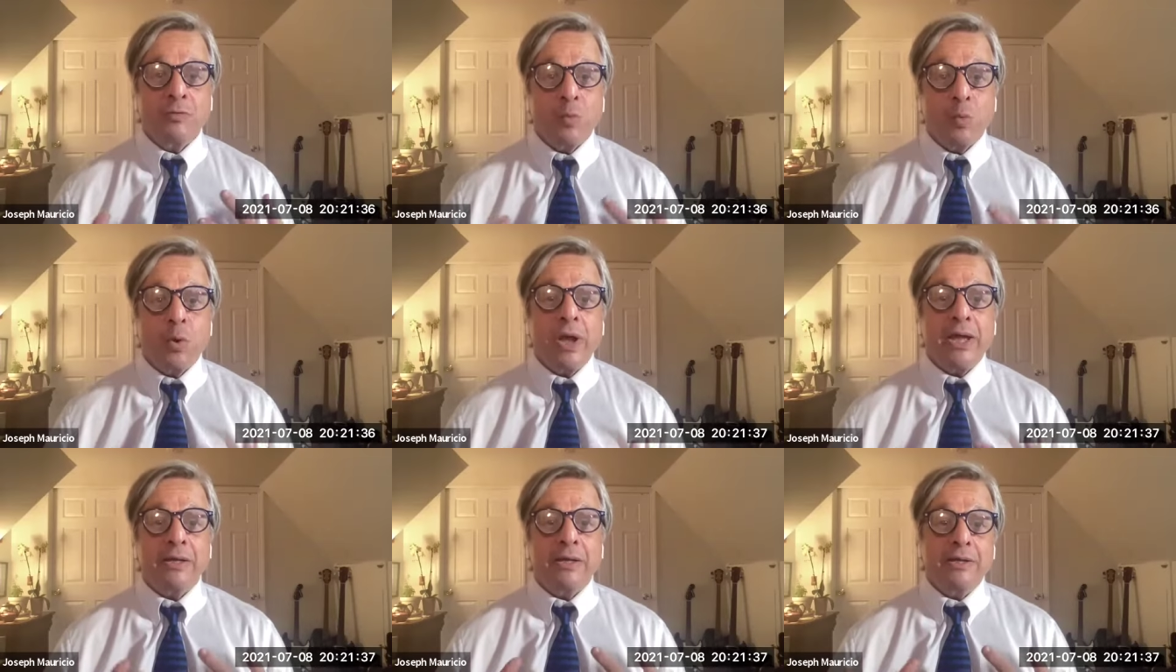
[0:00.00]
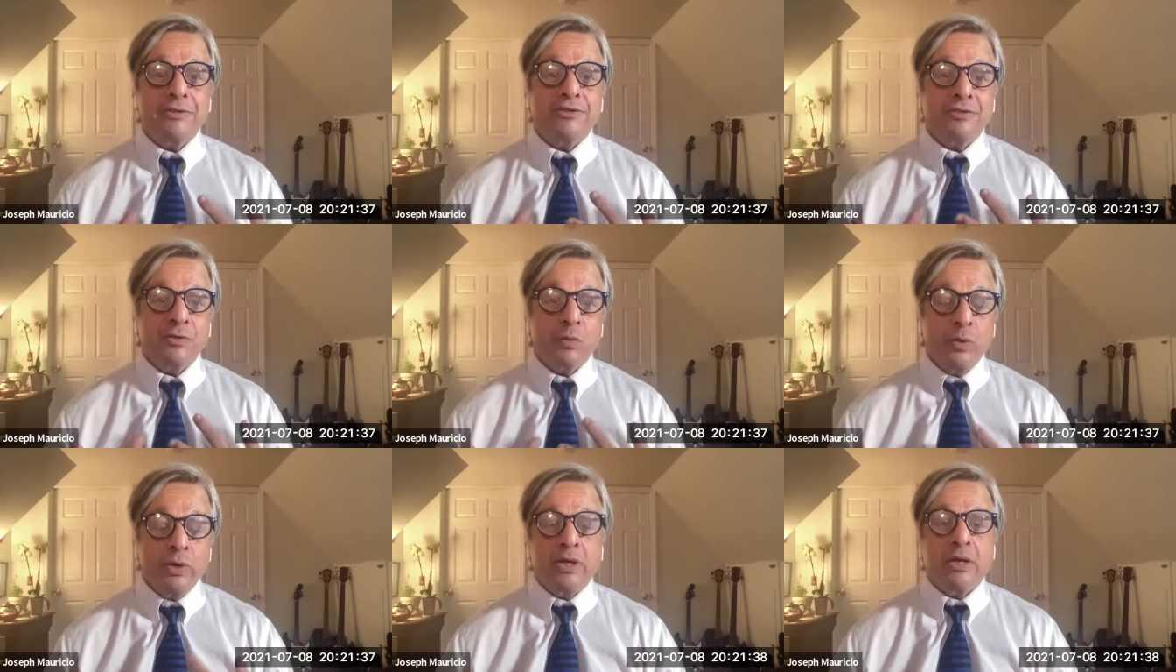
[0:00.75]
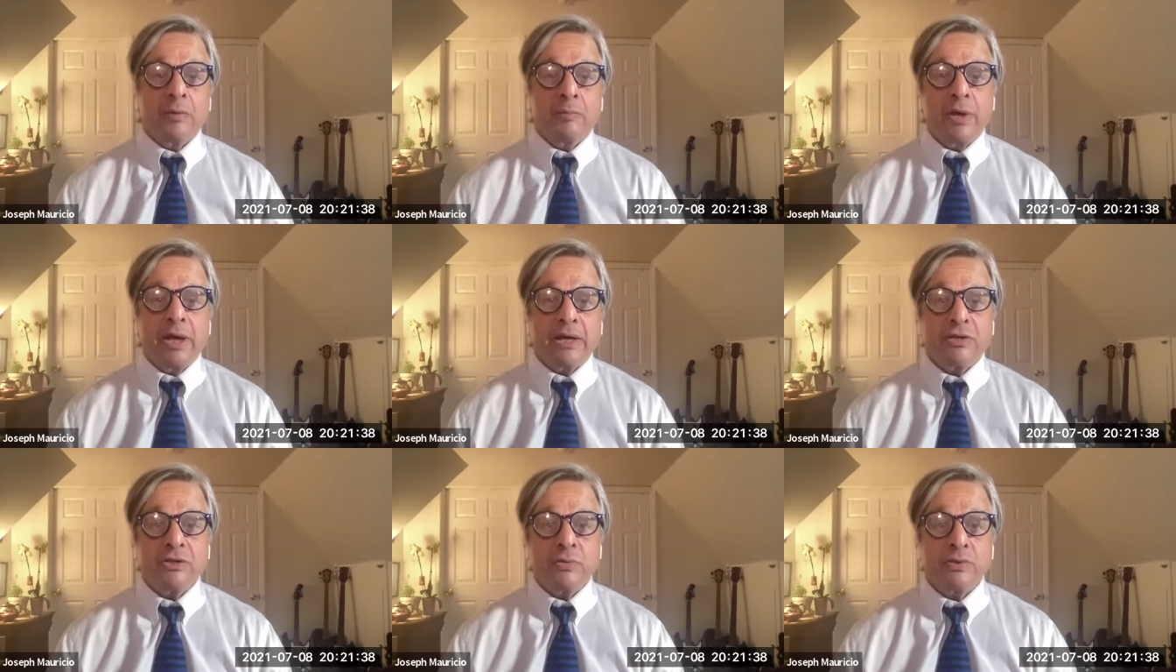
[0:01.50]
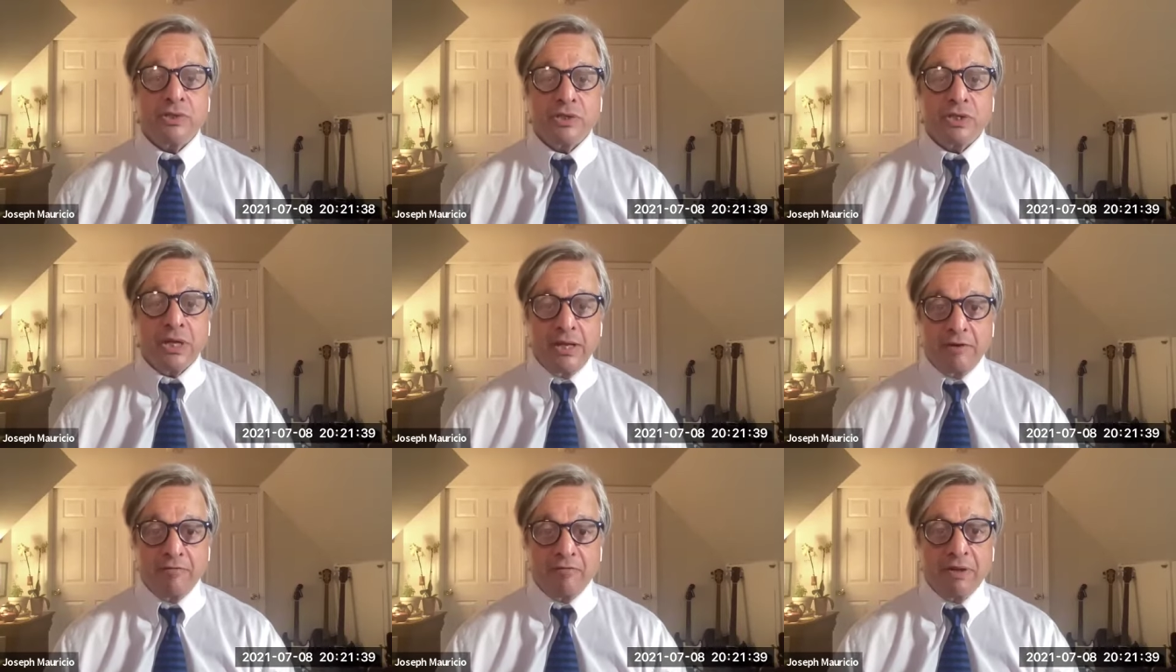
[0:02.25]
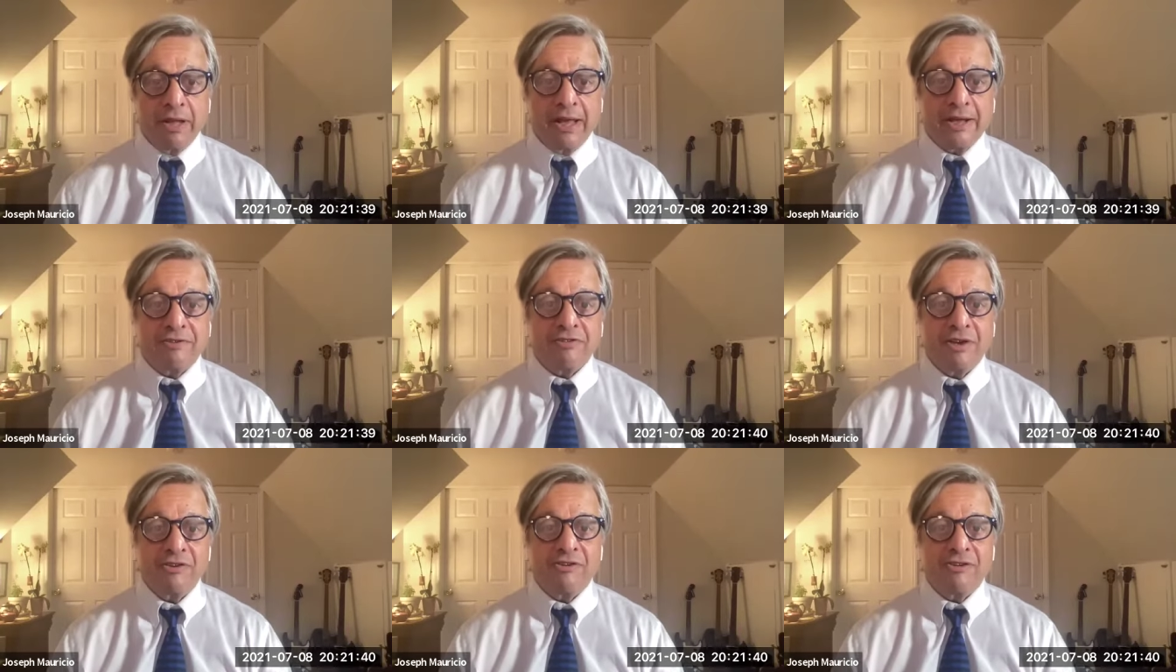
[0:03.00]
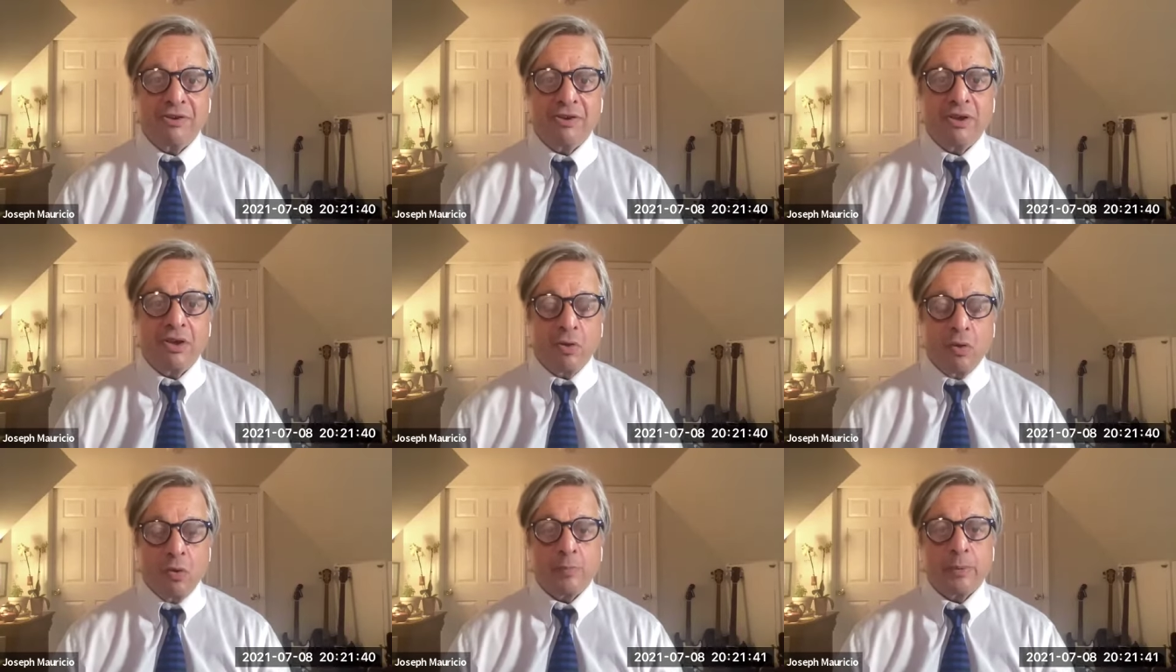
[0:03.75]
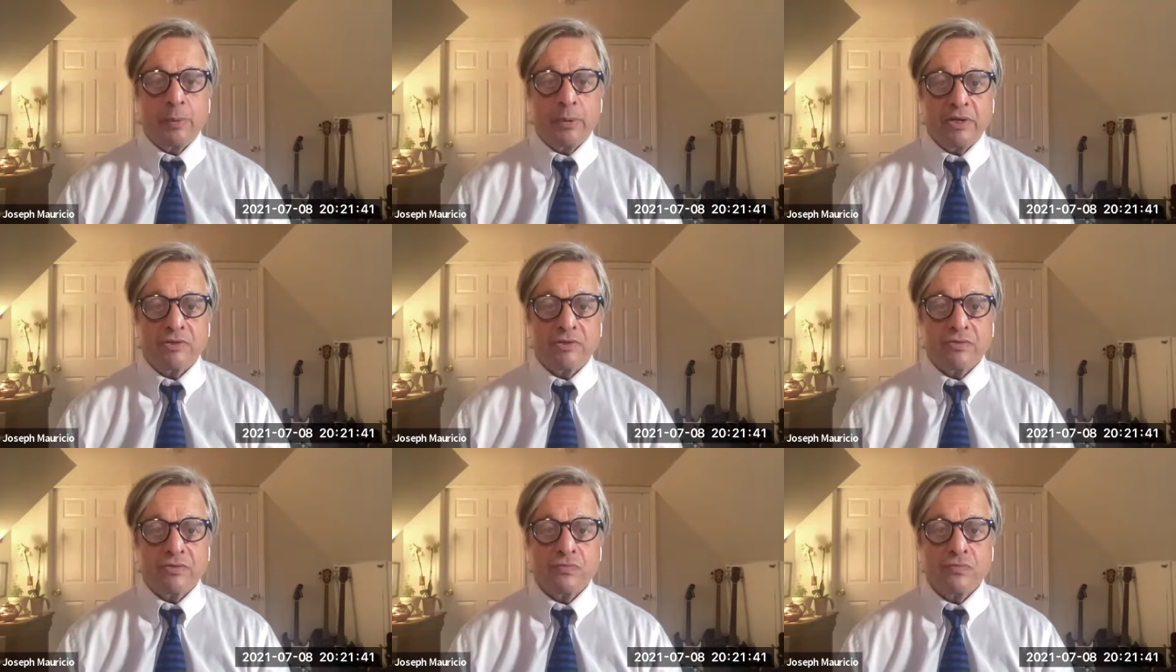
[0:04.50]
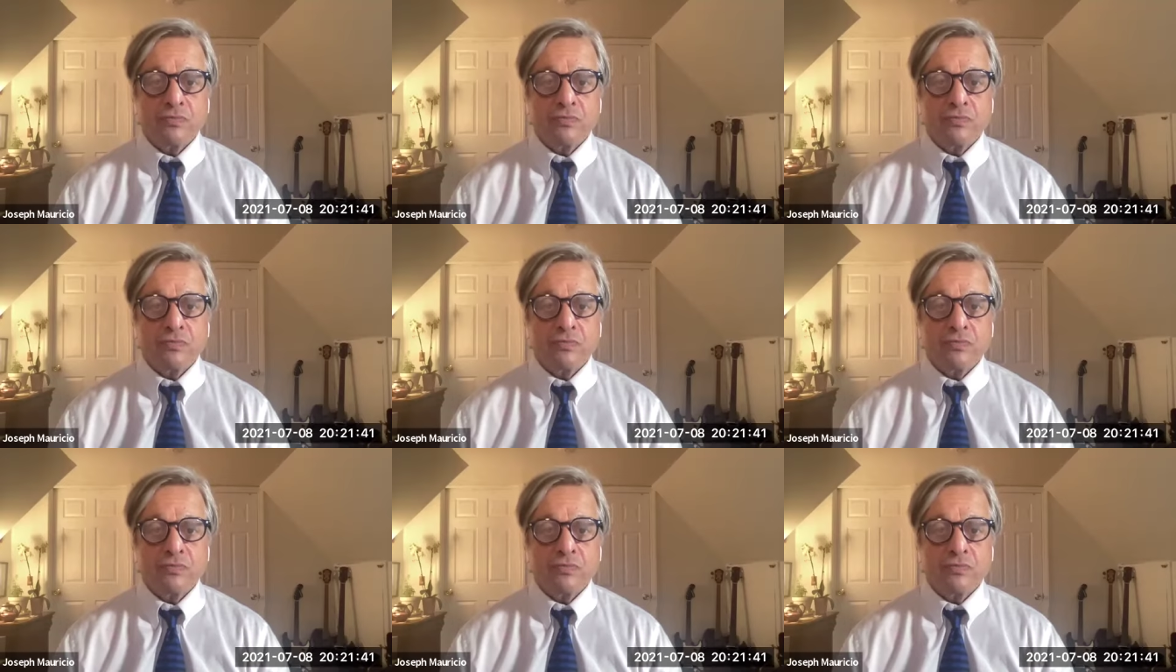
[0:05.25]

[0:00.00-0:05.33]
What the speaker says: and wait until we come back to a state of relaxation and openness.